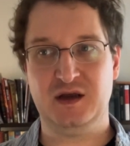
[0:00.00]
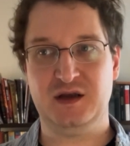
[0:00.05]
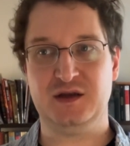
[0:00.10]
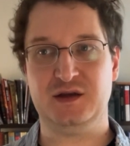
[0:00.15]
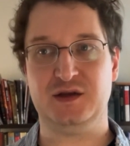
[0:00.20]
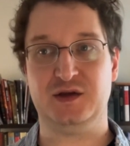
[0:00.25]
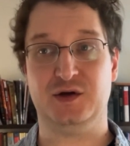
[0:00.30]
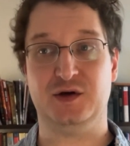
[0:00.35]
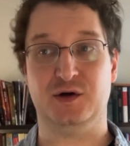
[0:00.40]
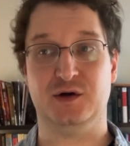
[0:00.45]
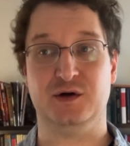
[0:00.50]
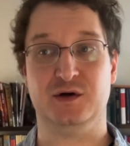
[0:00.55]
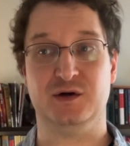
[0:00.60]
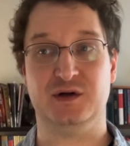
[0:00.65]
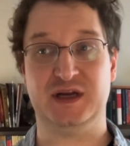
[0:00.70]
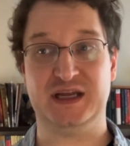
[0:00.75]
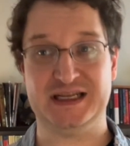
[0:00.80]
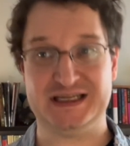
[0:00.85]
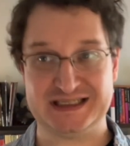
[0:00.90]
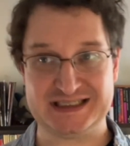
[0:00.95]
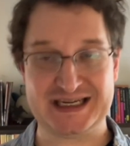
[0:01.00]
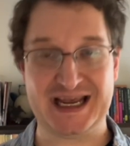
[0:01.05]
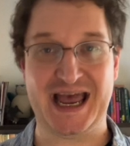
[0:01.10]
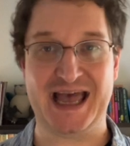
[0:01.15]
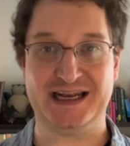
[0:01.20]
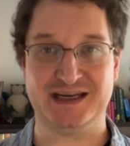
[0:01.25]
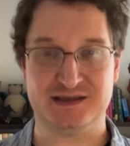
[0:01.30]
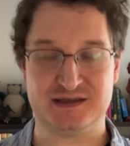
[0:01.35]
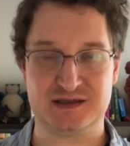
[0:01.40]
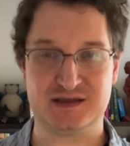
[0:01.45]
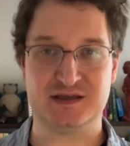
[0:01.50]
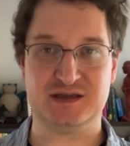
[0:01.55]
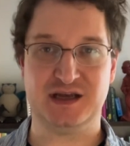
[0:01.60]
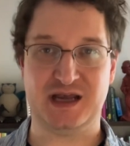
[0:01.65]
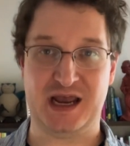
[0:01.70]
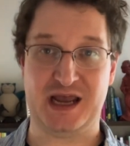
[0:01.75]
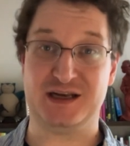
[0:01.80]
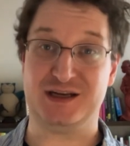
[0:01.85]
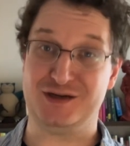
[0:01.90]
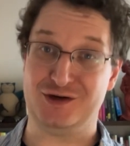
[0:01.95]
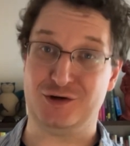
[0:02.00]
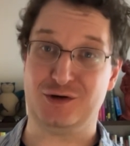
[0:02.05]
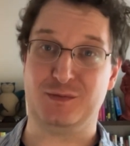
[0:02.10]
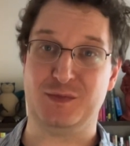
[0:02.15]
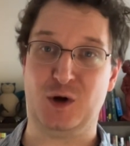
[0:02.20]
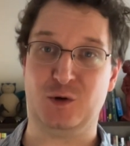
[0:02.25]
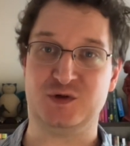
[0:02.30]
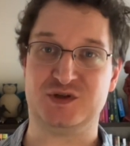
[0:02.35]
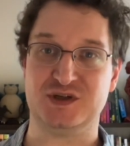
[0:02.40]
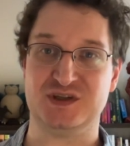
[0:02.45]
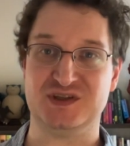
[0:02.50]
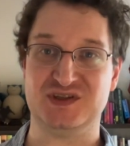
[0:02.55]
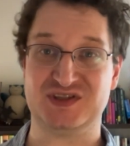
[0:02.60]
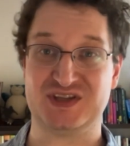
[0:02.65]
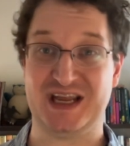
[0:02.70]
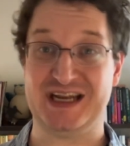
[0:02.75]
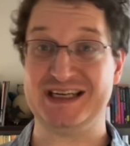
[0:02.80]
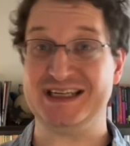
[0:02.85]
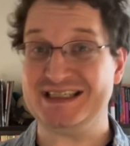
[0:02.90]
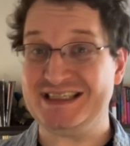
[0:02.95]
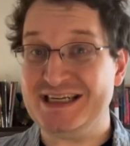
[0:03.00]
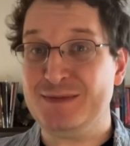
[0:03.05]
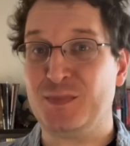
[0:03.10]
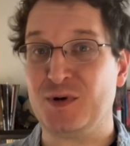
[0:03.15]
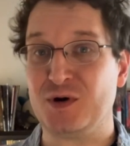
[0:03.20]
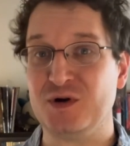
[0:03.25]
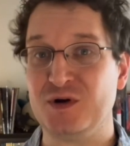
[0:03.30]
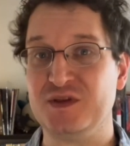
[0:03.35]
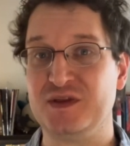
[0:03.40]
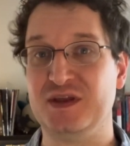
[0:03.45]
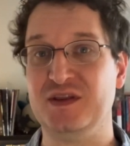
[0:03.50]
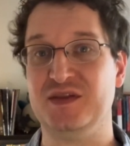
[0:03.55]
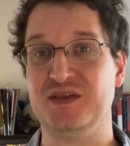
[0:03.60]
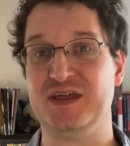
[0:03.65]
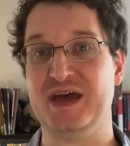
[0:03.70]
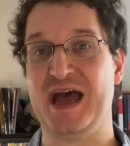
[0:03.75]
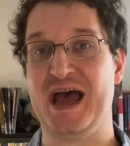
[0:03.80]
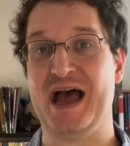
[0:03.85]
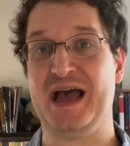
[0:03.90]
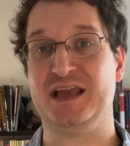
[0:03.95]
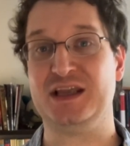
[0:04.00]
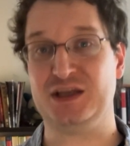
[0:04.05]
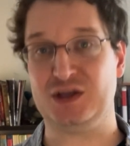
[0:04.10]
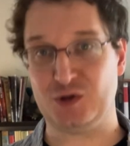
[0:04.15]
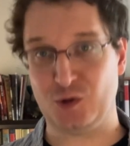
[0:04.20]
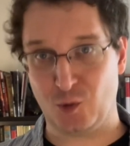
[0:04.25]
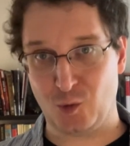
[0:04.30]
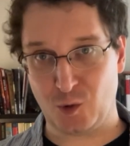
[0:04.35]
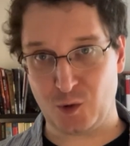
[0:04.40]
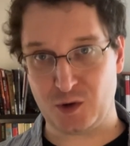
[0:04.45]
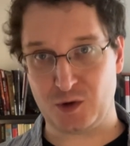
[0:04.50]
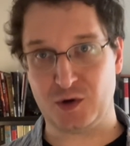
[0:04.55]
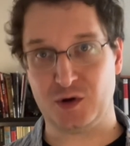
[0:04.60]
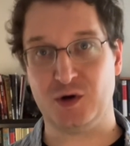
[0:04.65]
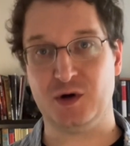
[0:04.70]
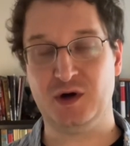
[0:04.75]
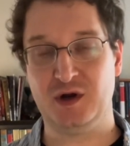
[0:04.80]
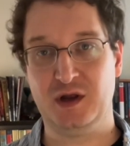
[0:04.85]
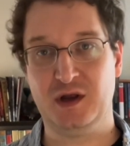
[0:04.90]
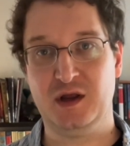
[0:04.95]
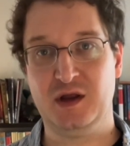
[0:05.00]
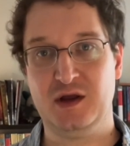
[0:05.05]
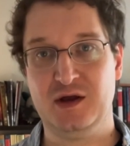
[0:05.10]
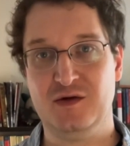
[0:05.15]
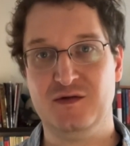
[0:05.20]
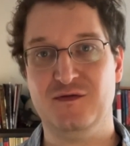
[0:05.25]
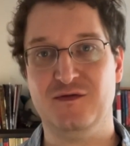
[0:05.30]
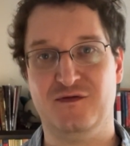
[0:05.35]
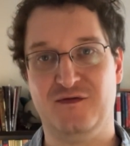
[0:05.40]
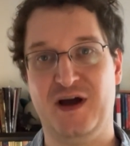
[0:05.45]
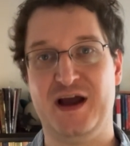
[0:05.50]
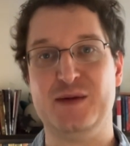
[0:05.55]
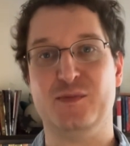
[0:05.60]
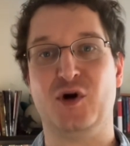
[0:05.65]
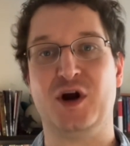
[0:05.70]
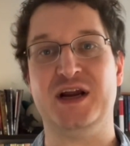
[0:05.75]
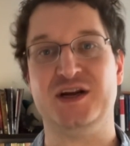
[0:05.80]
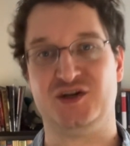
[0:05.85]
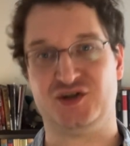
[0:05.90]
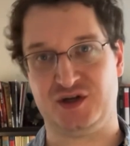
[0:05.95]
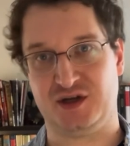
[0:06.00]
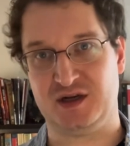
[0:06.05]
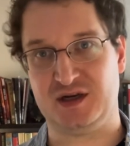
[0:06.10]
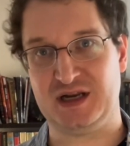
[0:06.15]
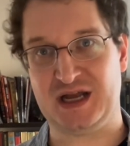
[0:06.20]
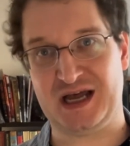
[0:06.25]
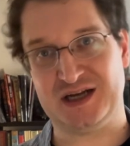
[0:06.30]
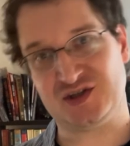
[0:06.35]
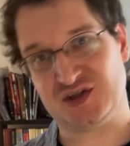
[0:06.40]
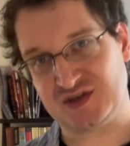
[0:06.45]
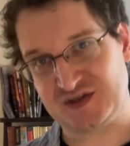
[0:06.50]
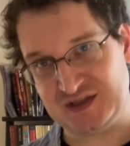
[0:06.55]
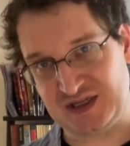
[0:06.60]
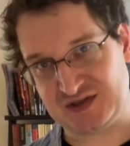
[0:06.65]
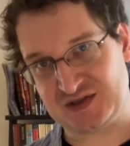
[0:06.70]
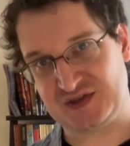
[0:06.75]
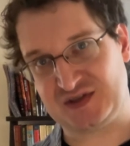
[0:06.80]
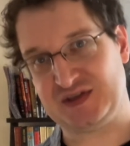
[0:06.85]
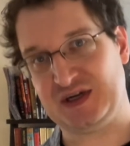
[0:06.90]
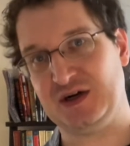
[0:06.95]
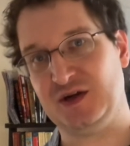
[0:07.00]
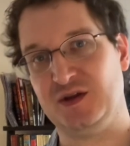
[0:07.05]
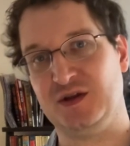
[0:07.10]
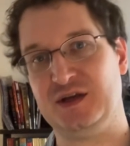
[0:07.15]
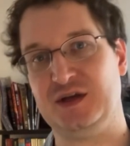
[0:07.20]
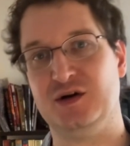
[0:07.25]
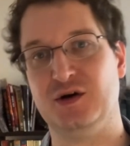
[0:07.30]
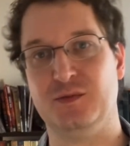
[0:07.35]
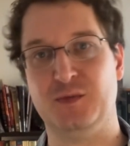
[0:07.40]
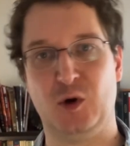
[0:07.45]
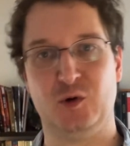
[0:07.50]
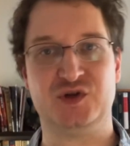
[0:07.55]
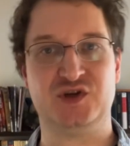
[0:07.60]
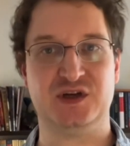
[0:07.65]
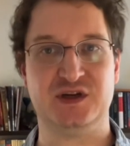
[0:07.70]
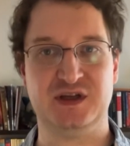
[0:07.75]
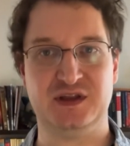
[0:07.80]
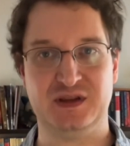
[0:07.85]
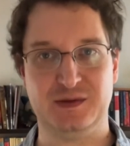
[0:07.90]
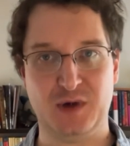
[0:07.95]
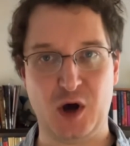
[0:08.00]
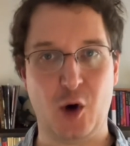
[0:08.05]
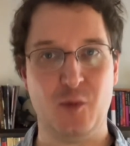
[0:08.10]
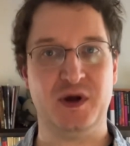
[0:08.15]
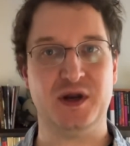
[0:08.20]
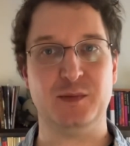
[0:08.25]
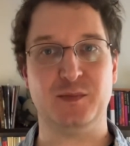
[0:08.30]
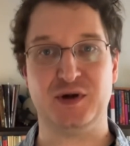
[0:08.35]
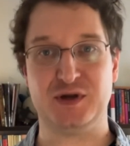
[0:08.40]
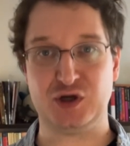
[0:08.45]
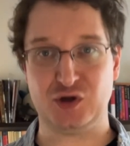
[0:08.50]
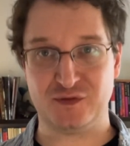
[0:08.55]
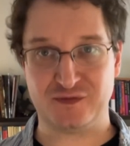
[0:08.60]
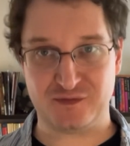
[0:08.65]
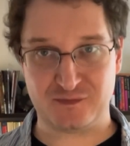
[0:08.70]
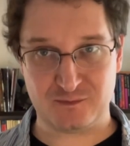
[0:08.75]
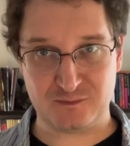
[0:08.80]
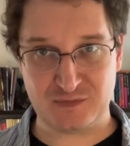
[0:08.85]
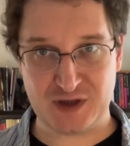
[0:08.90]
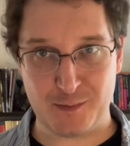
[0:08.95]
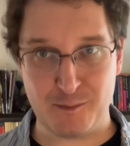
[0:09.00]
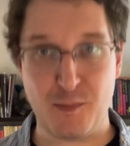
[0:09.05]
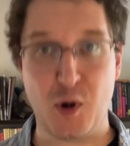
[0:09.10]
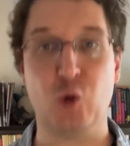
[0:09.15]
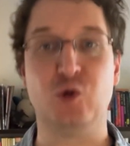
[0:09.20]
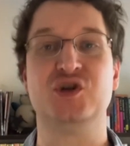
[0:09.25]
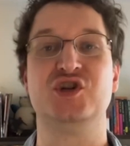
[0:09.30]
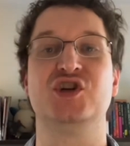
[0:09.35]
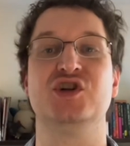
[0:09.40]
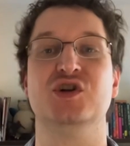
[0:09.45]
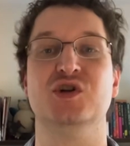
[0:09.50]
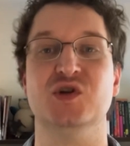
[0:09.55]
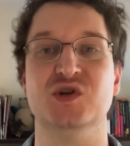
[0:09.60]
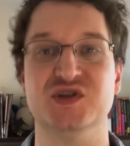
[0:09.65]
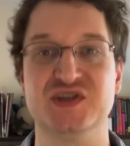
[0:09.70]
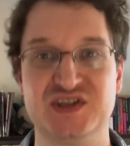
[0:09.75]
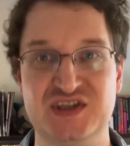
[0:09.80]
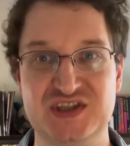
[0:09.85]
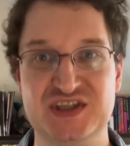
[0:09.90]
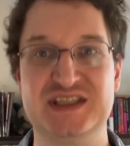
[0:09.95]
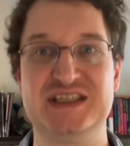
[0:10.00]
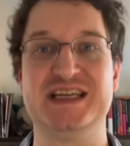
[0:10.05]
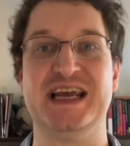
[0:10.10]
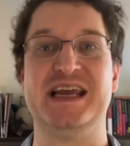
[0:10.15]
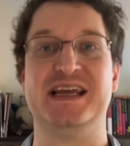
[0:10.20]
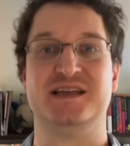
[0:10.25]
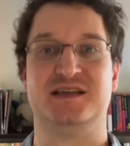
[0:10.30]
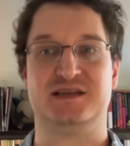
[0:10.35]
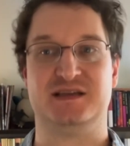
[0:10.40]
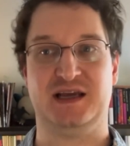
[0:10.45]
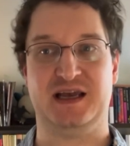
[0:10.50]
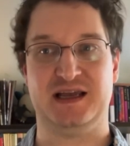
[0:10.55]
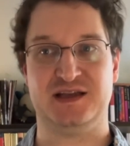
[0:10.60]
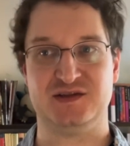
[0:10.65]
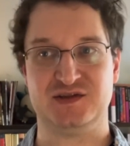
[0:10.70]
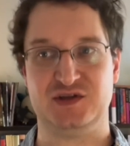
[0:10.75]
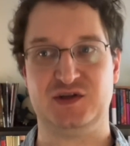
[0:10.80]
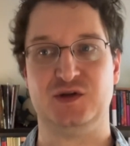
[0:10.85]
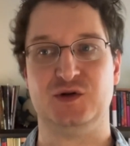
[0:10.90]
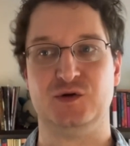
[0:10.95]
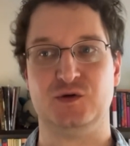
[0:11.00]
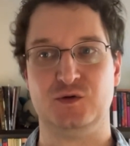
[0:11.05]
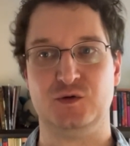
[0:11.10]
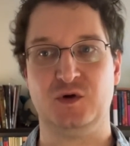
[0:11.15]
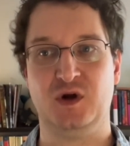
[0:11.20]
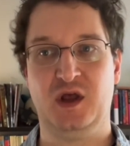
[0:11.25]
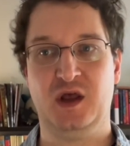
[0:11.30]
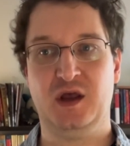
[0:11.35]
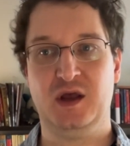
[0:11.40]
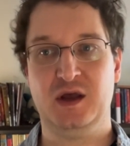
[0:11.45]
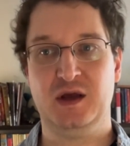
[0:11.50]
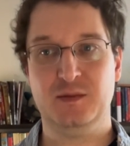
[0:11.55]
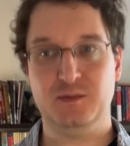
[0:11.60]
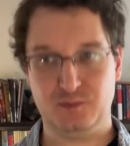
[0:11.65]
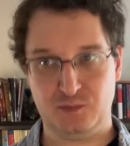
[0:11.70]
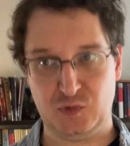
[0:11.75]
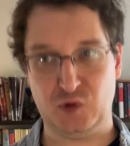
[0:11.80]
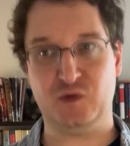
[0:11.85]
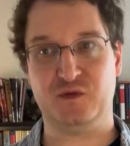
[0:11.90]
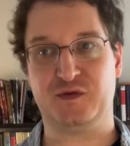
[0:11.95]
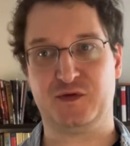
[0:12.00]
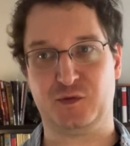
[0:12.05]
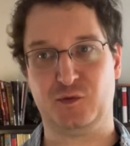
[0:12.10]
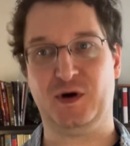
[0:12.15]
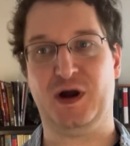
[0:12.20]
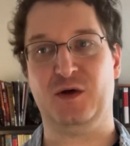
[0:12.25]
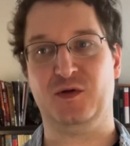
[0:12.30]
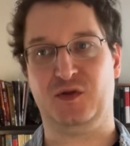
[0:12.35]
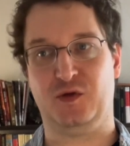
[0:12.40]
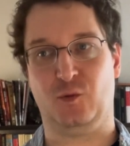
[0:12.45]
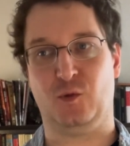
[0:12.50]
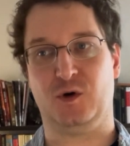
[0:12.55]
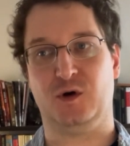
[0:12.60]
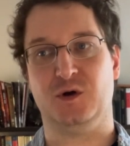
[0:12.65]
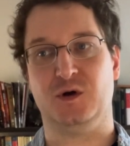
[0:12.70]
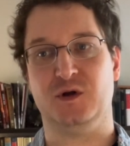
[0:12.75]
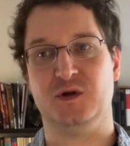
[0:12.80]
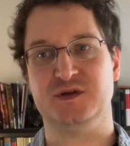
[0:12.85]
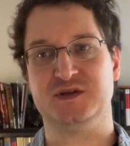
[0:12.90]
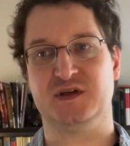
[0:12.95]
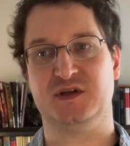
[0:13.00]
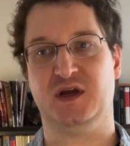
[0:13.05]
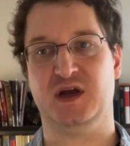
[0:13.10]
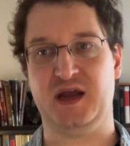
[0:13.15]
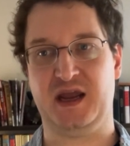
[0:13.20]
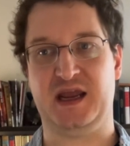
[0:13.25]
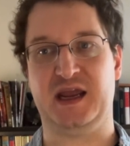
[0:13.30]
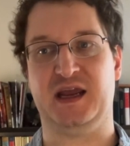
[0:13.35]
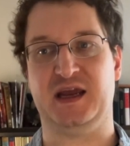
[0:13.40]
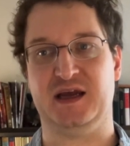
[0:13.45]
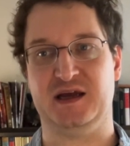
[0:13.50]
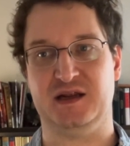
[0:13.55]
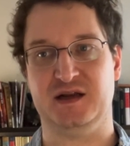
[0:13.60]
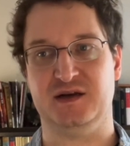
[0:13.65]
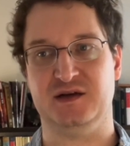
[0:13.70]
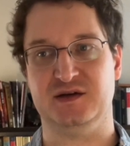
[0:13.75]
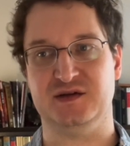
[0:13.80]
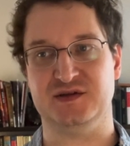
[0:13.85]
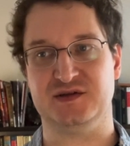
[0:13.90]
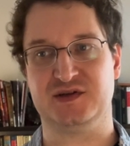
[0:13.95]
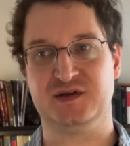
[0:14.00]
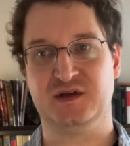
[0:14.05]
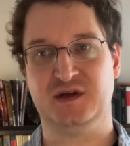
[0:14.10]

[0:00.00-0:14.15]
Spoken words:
your intent, and your emotions. And deeper than that, your vibration, not just necessarily your emotion in the moment, but your emotional state as you move throughout the world. And